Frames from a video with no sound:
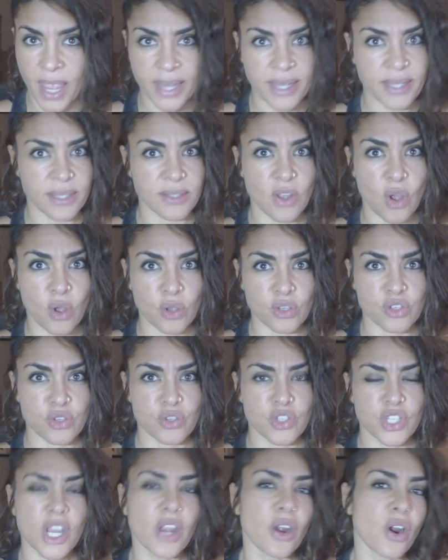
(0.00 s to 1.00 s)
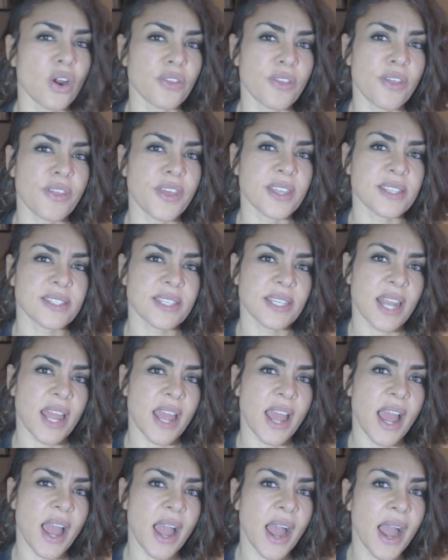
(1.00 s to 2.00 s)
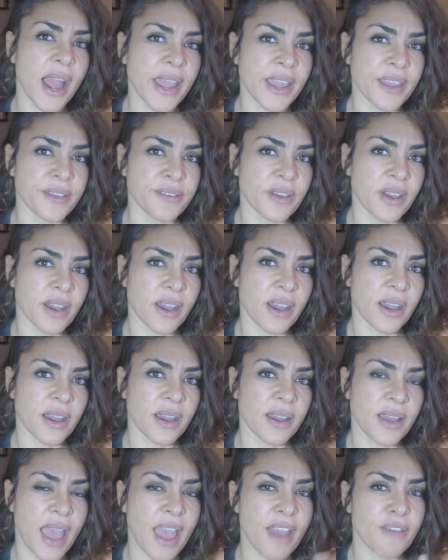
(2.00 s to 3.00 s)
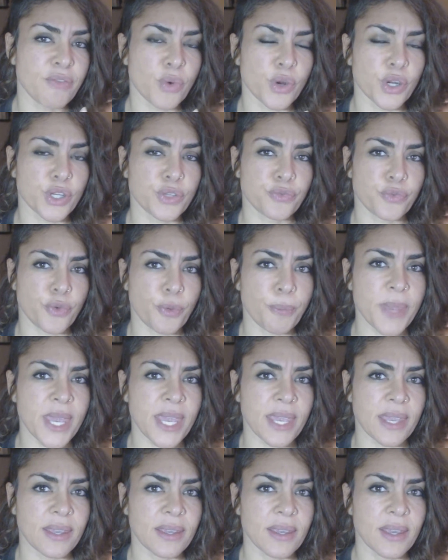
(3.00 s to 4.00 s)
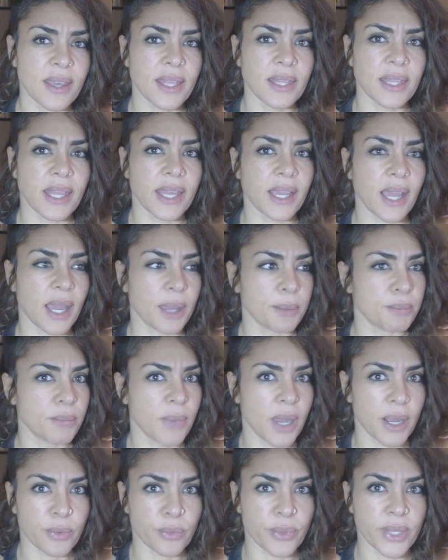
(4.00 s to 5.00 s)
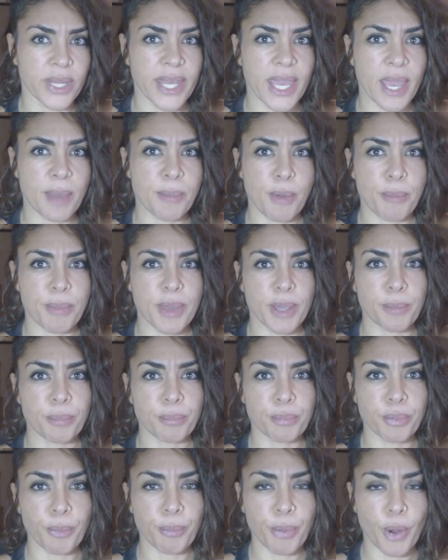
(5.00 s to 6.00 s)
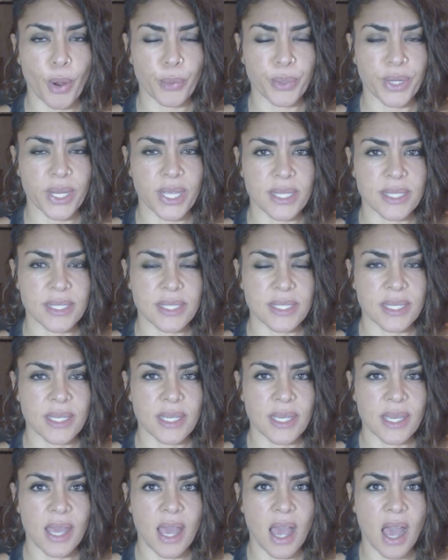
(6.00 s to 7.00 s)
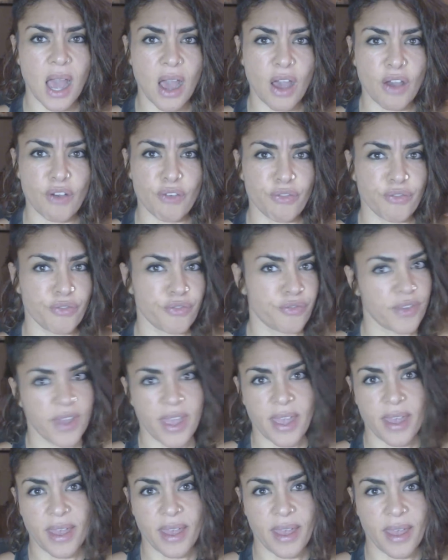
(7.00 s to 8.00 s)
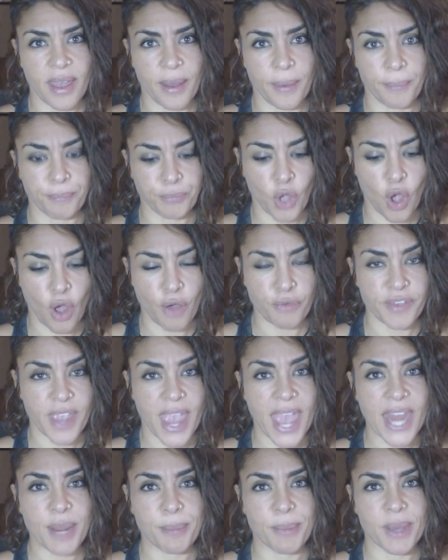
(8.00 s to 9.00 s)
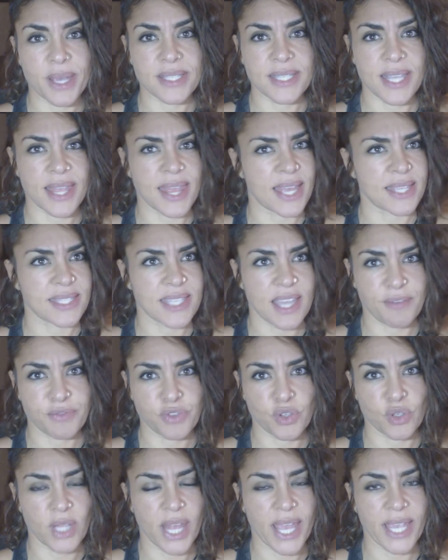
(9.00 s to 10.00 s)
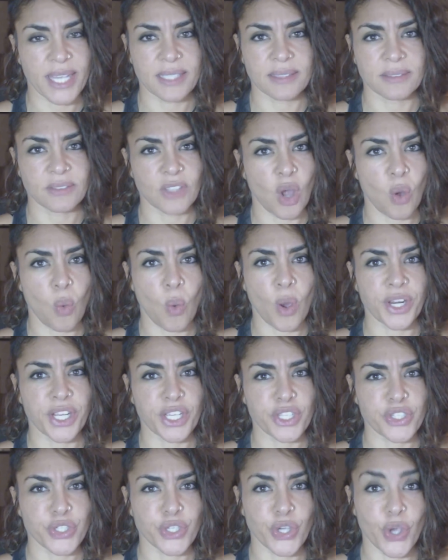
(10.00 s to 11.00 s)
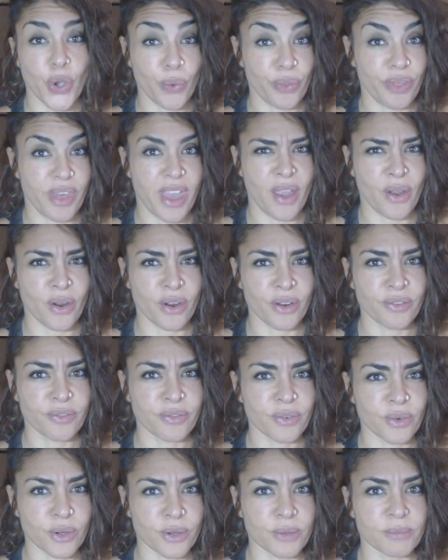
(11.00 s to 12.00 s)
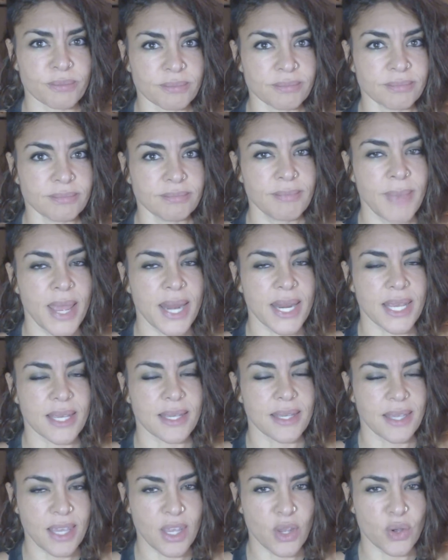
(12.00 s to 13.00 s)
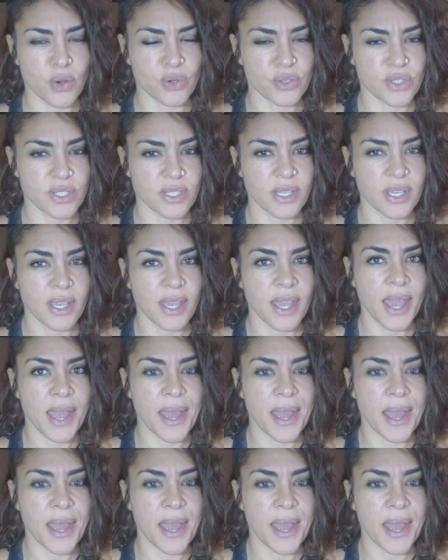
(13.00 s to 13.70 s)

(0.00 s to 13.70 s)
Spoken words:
I can also share other things that I have worked for me. Like I really am a big proponent of coffee enemas, and that's after like not wanting to go there for many years.